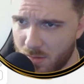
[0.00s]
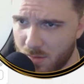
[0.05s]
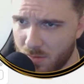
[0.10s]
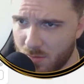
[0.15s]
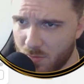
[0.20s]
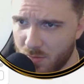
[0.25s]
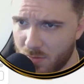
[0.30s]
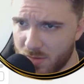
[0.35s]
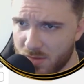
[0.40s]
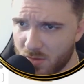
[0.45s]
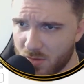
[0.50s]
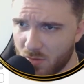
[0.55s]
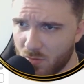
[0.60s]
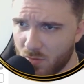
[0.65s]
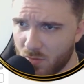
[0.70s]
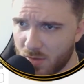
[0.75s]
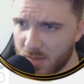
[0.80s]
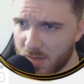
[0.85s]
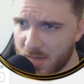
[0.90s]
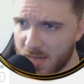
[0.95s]
we don't
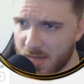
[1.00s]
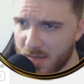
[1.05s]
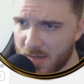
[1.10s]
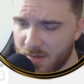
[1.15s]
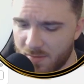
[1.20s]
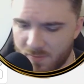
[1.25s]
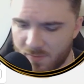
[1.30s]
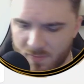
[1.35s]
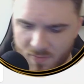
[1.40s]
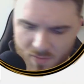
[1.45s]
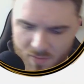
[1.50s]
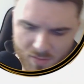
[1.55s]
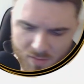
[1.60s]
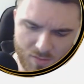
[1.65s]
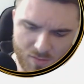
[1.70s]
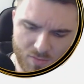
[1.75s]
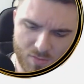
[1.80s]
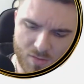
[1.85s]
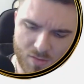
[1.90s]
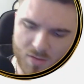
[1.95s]
want to have
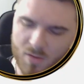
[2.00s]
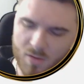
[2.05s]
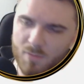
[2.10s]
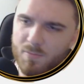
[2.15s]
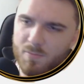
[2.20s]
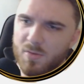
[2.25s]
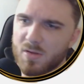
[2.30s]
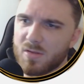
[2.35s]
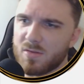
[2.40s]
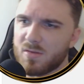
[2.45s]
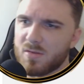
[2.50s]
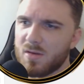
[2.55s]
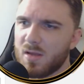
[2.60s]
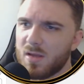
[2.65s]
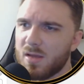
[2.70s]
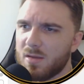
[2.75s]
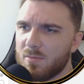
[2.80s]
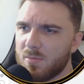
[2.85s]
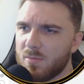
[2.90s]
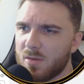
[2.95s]
another company's
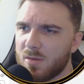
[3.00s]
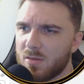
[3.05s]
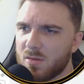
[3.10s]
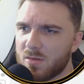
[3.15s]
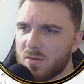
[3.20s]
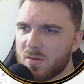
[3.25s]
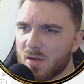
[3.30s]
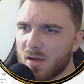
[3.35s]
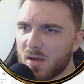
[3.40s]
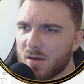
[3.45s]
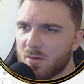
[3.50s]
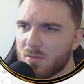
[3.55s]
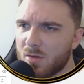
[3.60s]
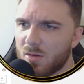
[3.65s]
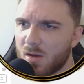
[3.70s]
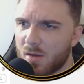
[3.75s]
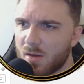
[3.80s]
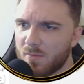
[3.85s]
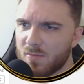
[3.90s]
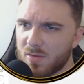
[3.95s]
name in the title,
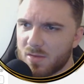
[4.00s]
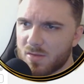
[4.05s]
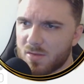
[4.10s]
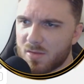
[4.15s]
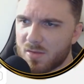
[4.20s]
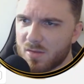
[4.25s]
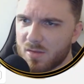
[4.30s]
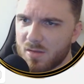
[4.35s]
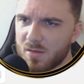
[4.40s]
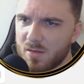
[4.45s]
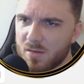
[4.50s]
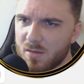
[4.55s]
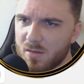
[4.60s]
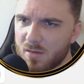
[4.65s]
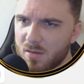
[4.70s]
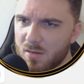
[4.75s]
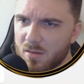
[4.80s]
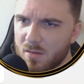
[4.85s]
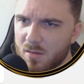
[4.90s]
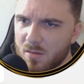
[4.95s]
obviously.
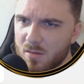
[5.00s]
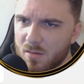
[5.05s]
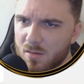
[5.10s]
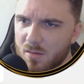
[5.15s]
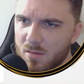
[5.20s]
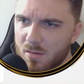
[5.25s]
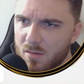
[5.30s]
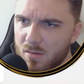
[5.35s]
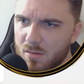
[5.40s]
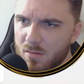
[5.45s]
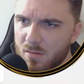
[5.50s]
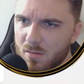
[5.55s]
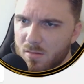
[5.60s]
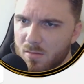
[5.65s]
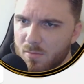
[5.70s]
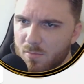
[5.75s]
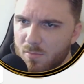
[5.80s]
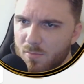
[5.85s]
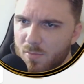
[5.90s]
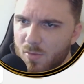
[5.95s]

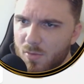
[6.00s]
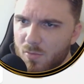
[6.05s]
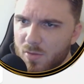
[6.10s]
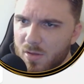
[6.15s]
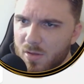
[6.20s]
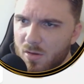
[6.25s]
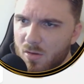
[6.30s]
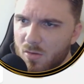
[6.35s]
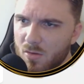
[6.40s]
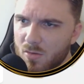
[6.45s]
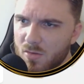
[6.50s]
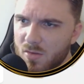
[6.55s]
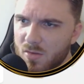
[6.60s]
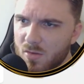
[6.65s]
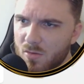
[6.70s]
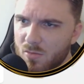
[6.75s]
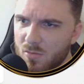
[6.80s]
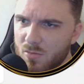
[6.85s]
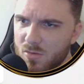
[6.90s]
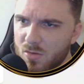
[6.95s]
But we
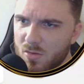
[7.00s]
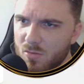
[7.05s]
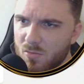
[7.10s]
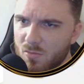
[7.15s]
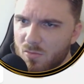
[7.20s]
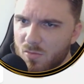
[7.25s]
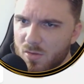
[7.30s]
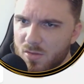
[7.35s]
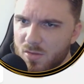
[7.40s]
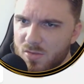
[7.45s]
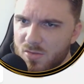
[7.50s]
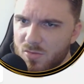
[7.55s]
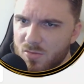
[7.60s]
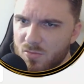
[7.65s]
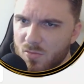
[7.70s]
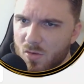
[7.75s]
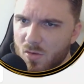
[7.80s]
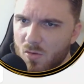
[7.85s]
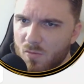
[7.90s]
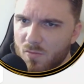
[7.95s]
also don't want
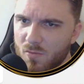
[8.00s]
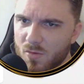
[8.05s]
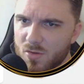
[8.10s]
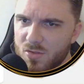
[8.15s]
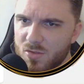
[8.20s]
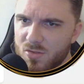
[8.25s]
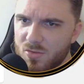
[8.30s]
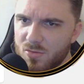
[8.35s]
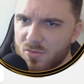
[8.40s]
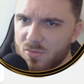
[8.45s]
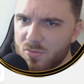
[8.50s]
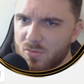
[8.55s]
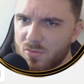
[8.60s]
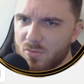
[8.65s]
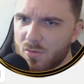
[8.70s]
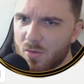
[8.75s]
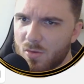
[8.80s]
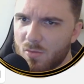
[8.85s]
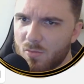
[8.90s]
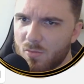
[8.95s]
to
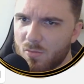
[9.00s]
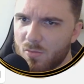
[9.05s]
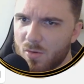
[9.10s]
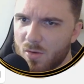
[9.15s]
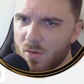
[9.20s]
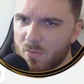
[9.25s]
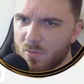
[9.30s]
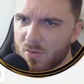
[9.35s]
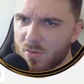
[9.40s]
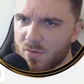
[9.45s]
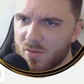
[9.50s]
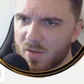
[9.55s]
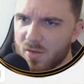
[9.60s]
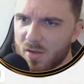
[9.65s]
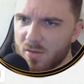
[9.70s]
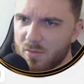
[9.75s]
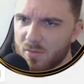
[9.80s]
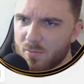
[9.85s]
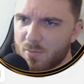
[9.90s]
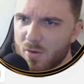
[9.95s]
overdo what we're
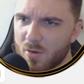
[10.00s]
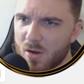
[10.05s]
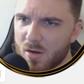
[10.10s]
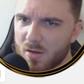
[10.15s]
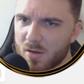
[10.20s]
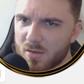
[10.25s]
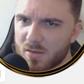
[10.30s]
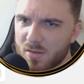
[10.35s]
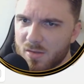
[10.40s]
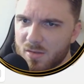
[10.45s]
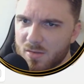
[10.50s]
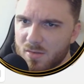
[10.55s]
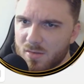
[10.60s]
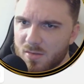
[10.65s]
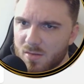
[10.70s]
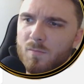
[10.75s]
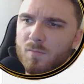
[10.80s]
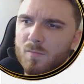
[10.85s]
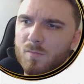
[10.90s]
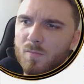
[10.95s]
saying the product
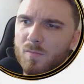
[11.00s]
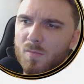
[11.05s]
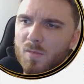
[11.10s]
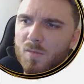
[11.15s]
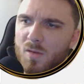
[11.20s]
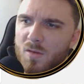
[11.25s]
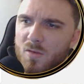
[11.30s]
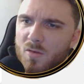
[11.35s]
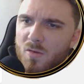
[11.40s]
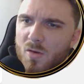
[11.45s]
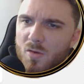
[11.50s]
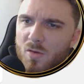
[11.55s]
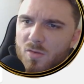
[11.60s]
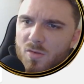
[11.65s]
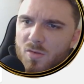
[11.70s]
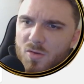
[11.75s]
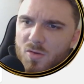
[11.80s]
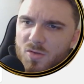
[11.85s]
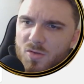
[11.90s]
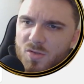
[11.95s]
is. So I'll
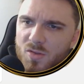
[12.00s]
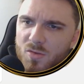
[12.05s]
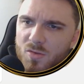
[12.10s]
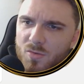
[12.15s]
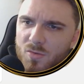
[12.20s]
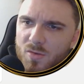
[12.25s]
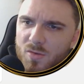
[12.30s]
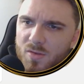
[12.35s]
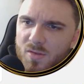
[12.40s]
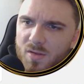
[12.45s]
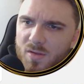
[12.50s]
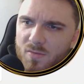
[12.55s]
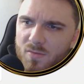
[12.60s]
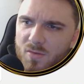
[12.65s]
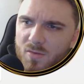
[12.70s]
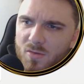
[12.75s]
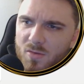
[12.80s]
search through it, see if there's